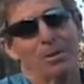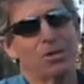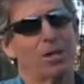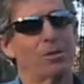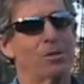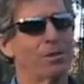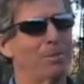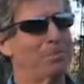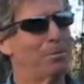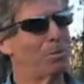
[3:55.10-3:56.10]
with charcoal,
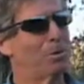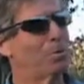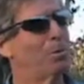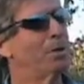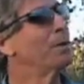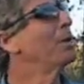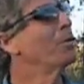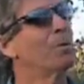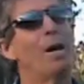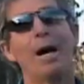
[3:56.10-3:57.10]
some people with wood.
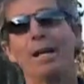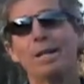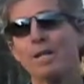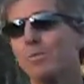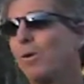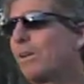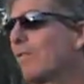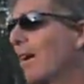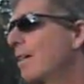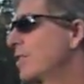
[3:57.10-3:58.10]
We're not at this point trying to